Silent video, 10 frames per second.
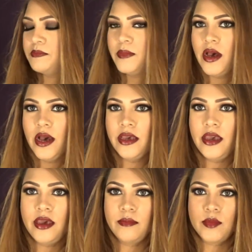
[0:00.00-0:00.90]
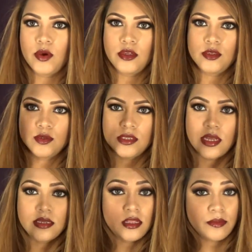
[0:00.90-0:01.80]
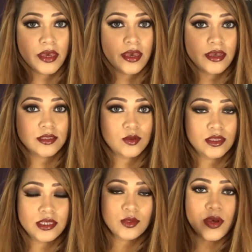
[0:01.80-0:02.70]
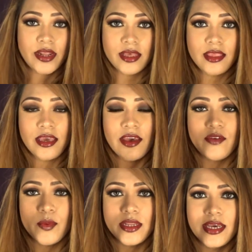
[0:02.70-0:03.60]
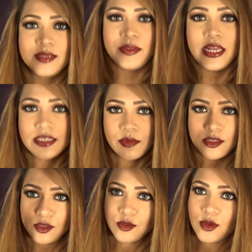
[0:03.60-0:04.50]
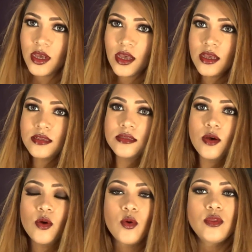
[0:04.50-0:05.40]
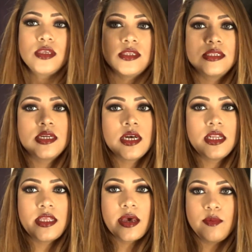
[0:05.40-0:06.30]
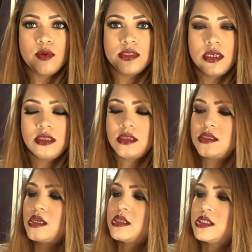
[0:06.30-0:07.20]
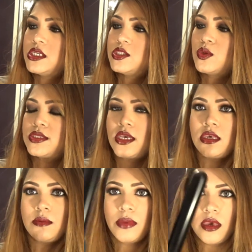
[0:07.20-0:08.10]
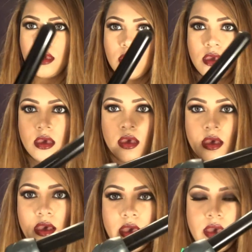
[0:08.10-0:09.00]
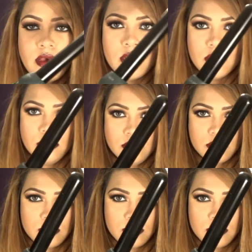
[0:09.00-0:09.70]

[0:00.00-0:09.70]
I am going to start coloring my hair. So this is what I think everybody has been asking me to do. So this is the color that I'm using. This is the Eber hair color.